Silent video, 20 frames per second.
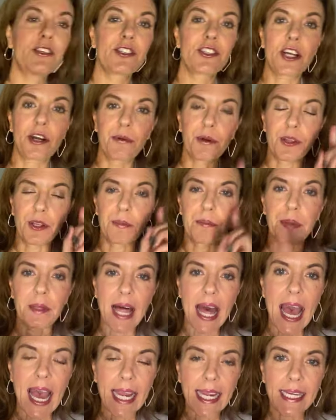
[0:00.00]
start with your
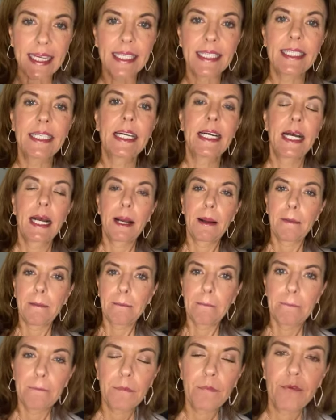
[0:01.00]
black
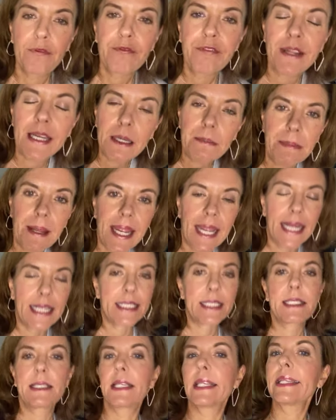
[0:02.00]
fitted
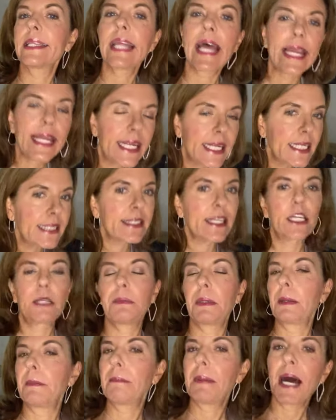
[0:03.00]
pants, leggings. It could
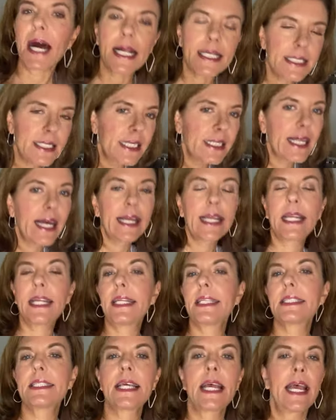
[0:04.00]
be Ponte
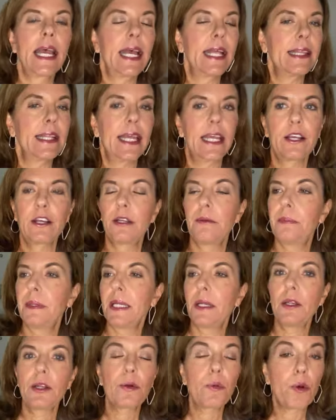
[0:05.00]
leggings. They could
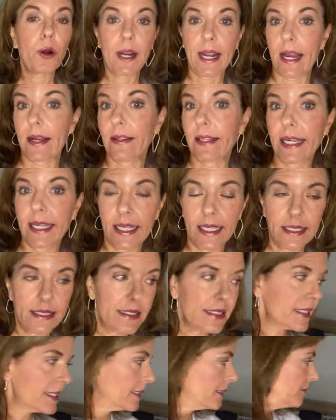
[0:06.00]
be your workout
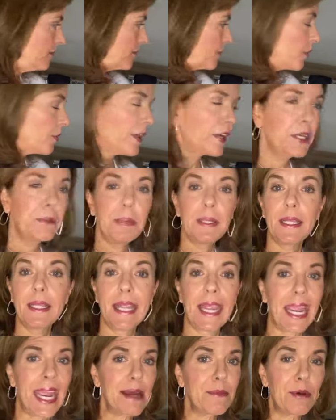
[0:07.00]
leggings. Or they could be
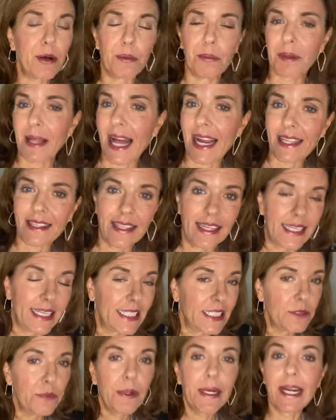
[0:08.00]
camo black
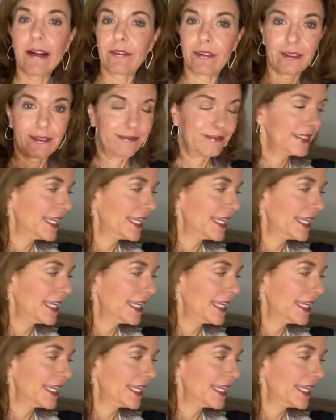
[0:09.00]
leggings, whatever.